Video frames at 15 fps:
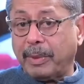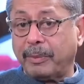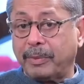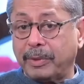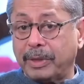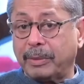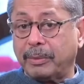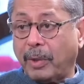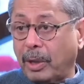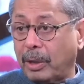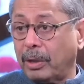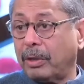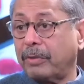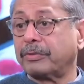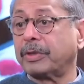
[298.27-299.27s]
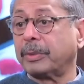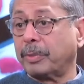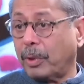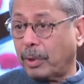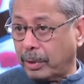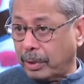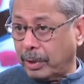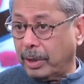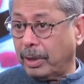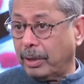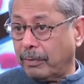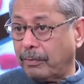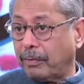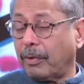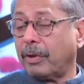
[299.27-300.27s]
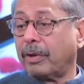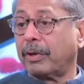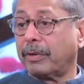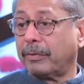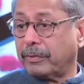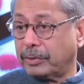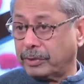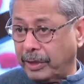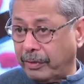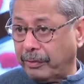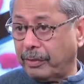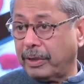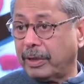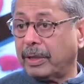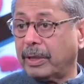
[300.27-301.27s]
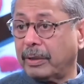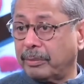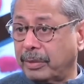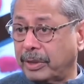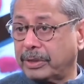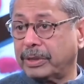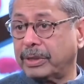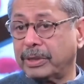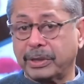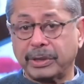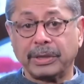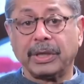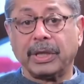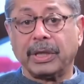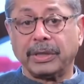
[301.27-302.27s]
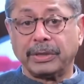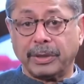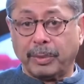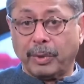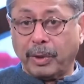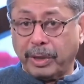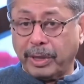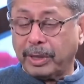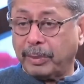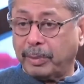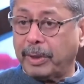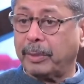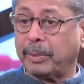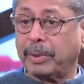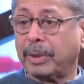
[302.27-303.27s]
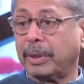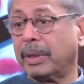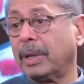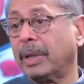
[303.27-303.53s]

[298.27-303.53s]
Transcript: up with a model of support for general business, supporting the people.